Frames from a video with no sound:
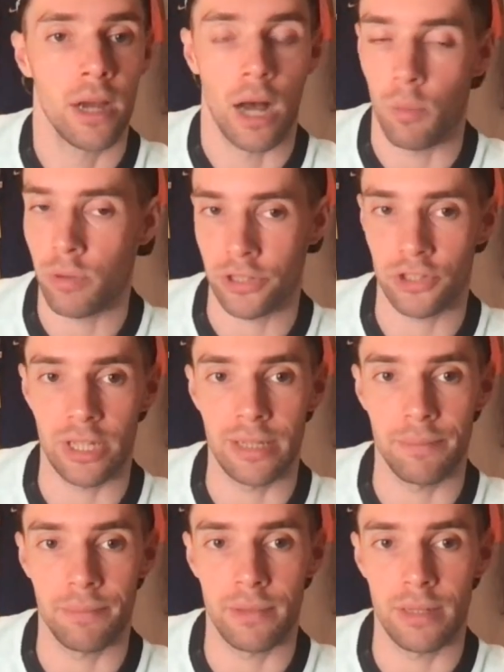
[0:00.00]
I want to
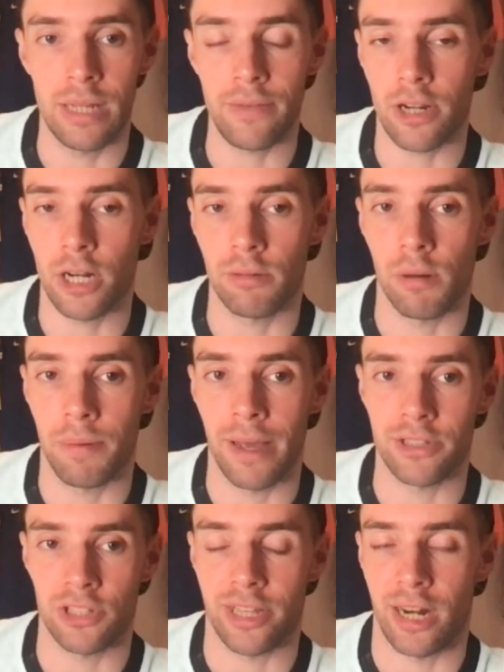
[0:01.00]
see Levi Colwell play
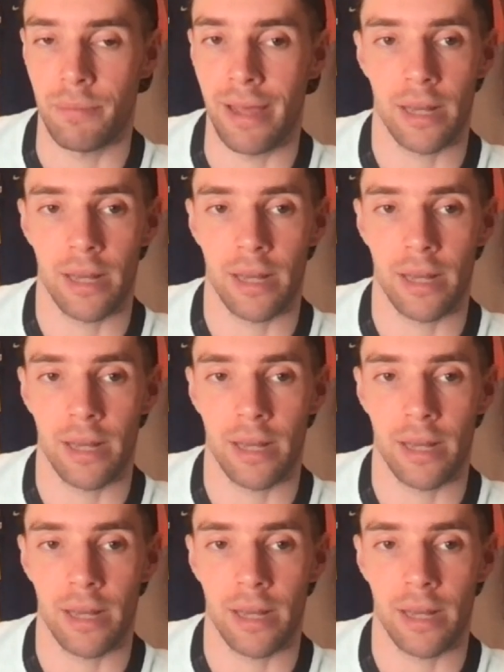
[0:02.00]
as a centre-back.